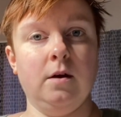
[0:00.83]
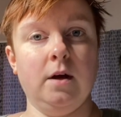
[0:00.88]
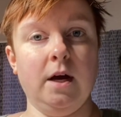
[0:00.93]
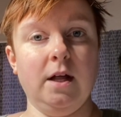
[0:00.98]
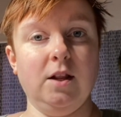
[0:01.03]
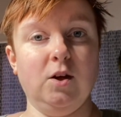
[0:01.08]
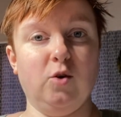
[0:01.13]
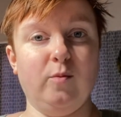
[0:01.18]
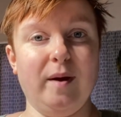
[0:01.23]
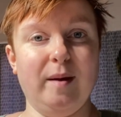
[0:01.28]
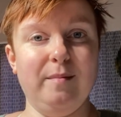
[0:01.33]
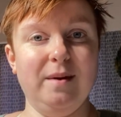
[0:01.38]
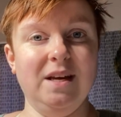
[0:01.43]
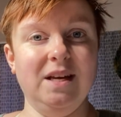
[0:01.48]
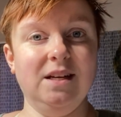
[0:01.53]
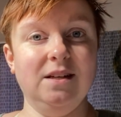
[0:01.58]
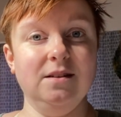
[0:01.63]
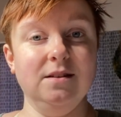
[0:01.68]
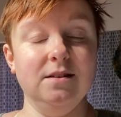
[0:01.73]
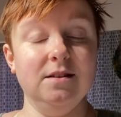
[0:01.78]
Hello, my
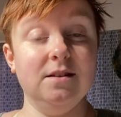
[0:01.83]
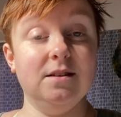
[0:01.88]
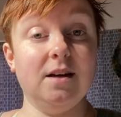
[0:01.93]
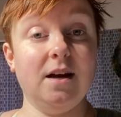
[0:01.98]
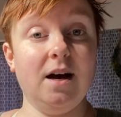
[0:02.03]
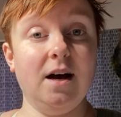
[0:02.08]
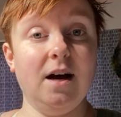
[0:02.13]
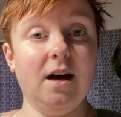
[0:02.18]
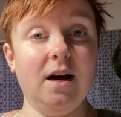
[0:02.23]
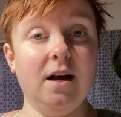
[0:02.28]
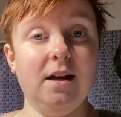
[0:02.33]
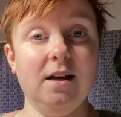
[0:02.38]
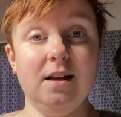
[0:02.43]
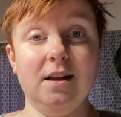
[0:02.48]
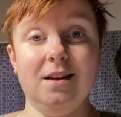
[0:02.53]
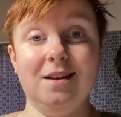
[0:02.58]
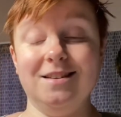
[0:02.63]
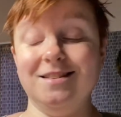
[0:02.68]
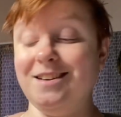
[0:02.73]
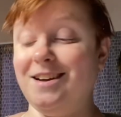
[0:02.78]
beans. It
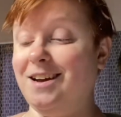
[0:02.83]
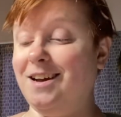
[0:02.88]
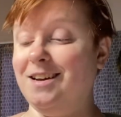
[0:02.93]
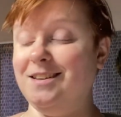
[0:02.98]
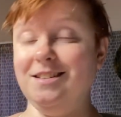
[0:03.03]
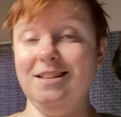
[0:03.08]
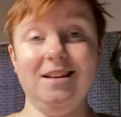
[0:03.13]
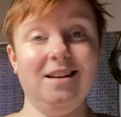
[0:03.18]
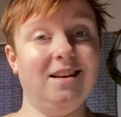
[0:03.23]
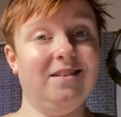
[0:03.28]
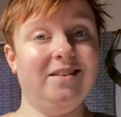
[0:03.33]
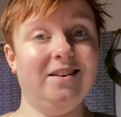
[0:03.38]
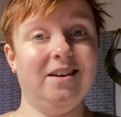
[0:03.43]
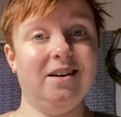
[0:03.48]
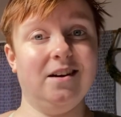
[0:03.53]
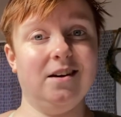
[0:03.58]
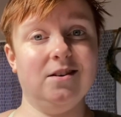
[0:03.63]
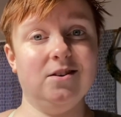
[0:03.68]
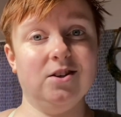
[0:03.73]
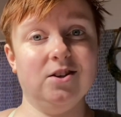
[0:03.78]
is Auntie Evie
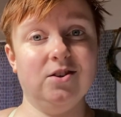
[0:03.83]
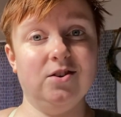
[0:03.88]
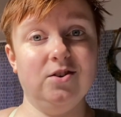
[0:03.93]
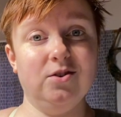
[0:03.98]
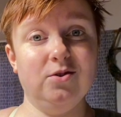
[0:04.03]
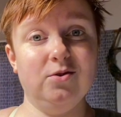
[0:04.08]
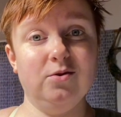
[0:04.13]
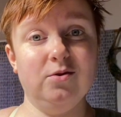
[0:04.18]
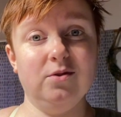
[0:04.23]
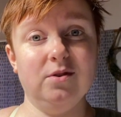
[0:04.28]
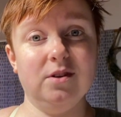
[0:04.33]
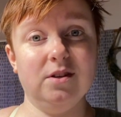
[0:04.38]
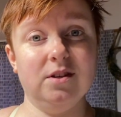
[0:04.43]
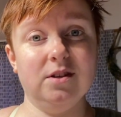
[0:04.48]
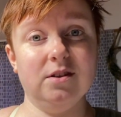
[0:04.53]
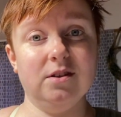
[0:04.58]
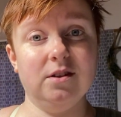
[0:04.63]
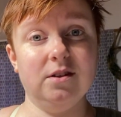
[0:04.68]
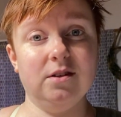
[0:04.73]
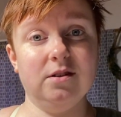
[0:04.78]
on her new
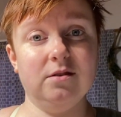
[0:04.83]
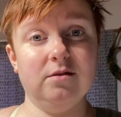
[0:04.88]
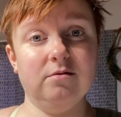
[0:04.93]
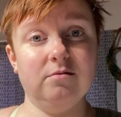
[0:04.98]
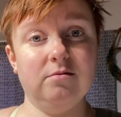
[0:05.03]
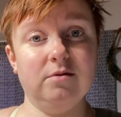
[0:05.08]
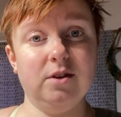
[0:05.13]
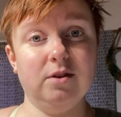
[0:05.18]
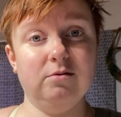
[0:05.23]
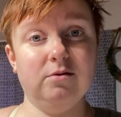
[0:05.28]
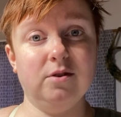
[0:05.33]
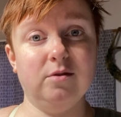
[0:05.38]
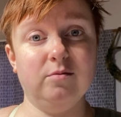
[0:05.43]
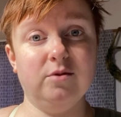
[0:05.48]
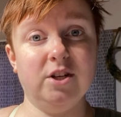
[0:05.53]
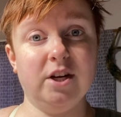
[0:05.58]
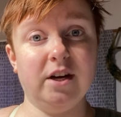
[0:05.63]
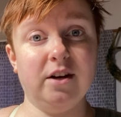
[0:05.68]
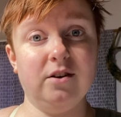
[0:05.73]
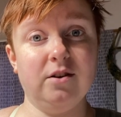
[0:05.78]
YouTube
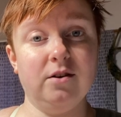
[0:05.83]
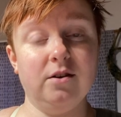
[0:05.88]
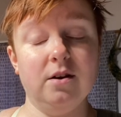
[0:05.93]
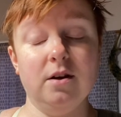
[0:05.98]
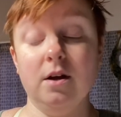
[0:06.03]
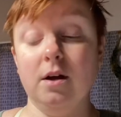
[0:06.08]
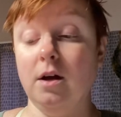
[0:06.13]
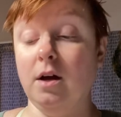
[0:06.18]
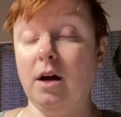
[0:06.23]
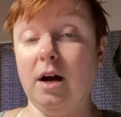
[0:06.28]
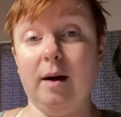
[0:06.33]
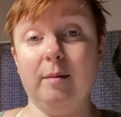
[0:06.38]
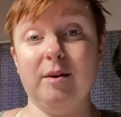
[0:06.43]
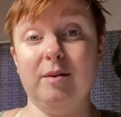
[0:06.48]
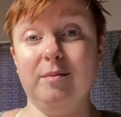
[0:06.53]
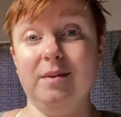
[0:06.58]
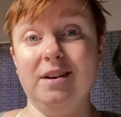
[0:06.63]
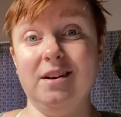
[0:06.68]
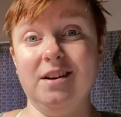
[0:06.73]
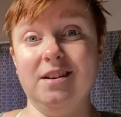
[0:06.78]
channel. I'm going to
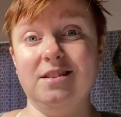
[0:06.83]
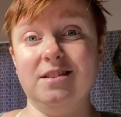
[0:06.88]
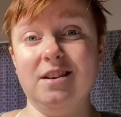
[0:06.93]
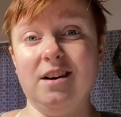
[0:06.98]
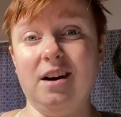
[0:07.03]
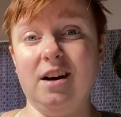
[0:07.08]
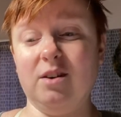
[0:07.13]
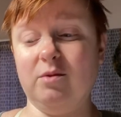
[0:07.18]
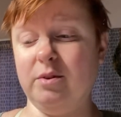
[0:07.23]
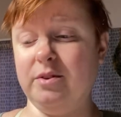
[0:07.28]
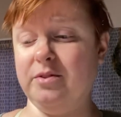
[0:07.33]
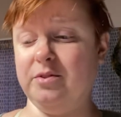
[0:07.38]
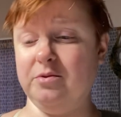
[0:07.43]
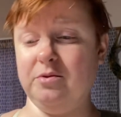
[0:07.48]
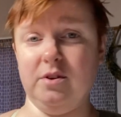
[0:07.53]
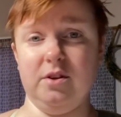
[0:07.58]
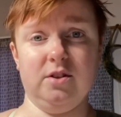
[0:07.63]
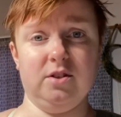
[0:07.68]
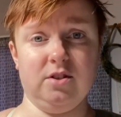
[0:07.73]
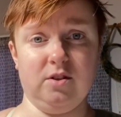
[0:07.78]
be nice and awkward through
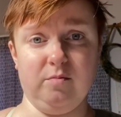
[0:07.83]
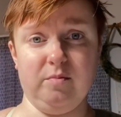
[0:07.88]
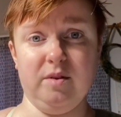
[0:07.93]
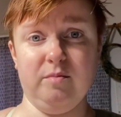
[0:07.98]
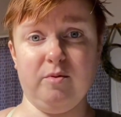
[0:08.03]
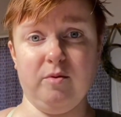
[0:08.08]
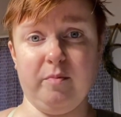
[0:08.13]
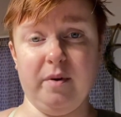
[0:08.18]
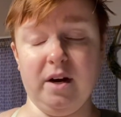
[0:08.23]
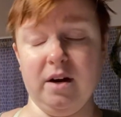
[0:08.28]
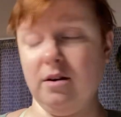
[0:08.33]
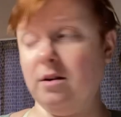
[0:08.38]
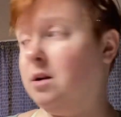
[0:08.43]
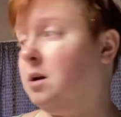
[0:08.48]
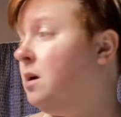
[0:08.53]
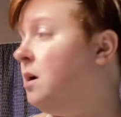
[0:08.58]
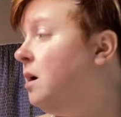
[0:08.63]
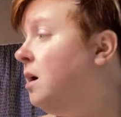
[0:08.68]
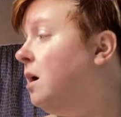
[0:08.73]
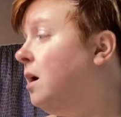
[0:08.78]
this, so be prepared.
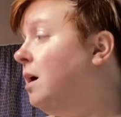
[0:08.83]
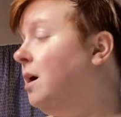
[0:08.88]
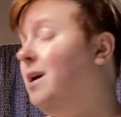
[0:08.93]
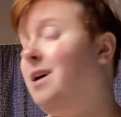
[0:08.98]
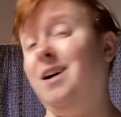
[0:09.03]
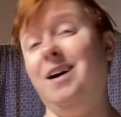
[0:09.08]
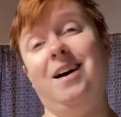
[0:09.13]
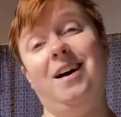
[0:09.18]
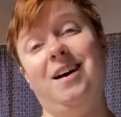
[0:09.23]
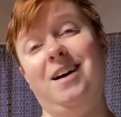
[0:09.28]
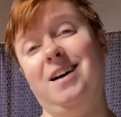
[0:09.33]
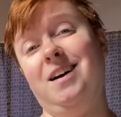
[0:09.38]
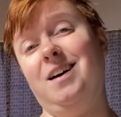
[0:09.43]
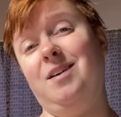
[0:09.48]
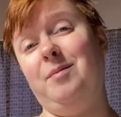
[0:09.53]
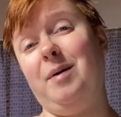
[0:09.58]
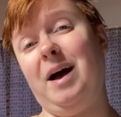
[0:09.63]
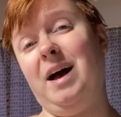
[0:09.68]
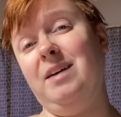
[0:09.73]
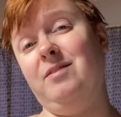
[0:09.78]

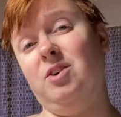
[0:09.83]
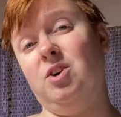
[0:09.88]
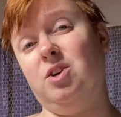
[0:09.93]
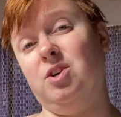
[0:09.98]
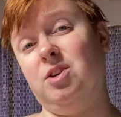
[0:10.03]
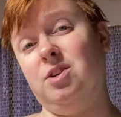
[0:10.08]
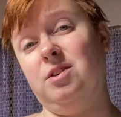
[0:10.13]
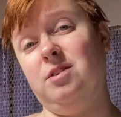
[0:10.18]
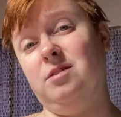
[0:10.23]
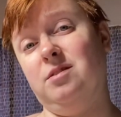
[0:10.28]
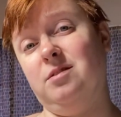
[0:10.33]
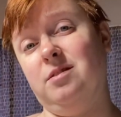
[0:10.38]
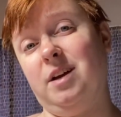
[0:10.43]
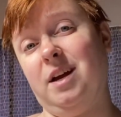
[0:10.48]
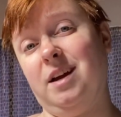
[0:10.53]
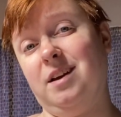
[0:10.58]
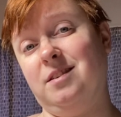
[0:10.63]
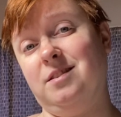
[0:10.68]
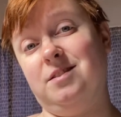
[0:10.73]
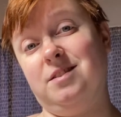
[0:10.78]
I've heard
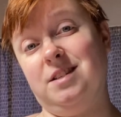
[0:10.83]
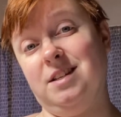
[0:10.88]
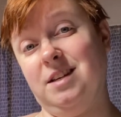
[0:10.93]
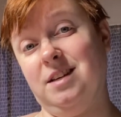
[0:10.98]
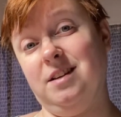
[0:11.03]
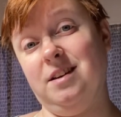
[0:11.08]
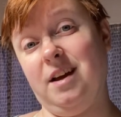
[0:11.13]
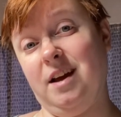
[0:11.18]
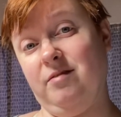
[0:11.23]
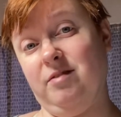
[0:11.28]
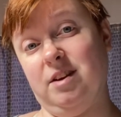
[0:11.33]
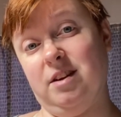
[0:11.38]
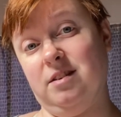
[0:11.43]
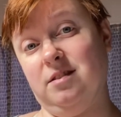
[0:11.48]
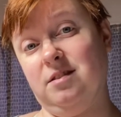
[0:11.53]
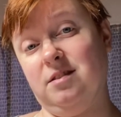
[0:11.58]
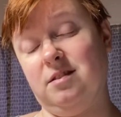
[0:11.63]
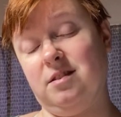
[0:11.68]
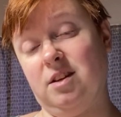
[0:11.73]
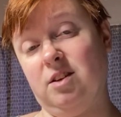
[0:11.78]
and seen
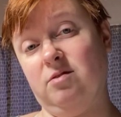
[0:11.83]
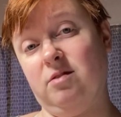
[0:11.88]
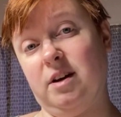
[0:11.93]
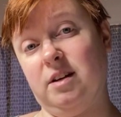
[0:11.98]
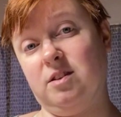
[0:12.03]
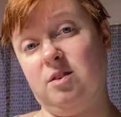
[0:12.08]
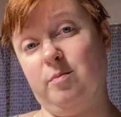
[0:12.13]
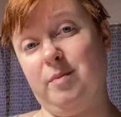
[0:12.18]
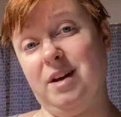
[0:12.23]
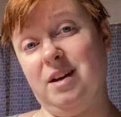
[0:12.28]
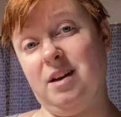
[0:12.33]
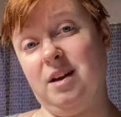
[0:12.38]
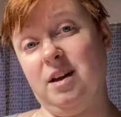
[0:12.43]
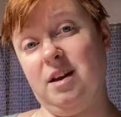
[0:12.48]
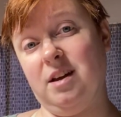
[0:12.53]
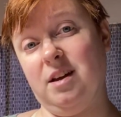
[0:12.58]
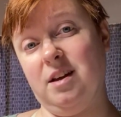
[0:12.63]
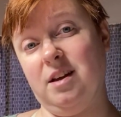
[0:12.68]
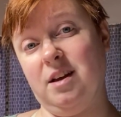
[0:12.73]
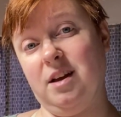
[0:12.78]
evidence that you guys are
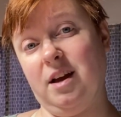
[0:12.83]
making